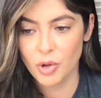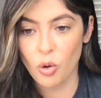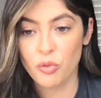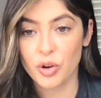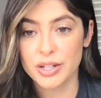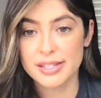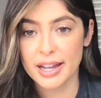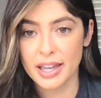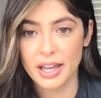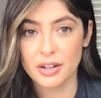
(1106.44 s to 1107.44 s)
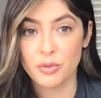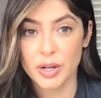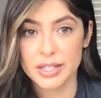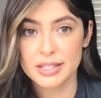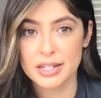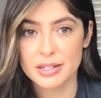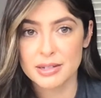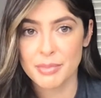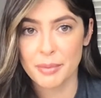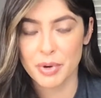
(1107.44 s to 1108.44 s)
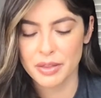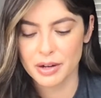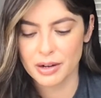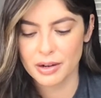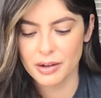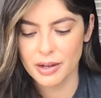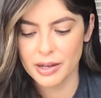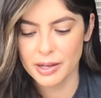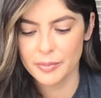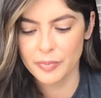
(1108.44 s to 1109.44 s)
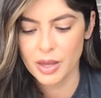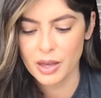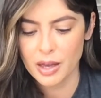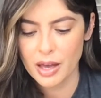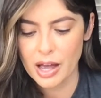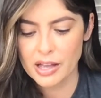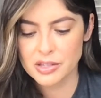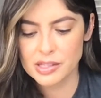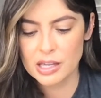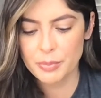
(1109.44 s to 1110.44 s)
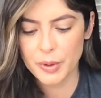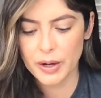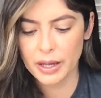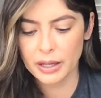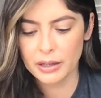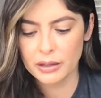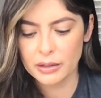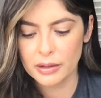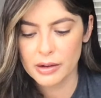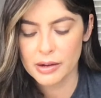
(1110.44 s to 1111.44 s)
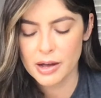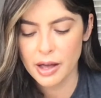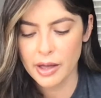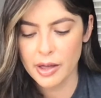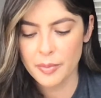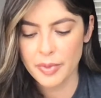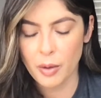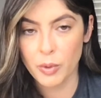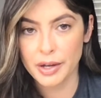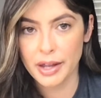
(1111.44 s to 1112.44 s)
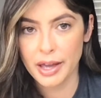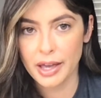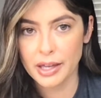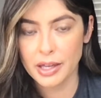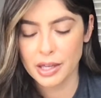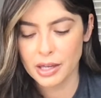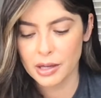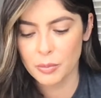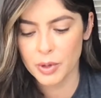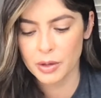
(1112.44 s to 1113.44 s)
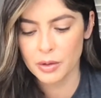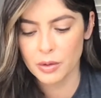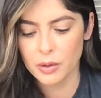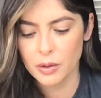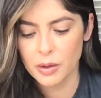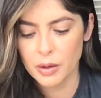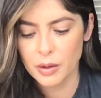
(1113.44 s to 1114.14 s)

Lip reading: over a decade of what it's done to my brother. I just keep praying that one day he will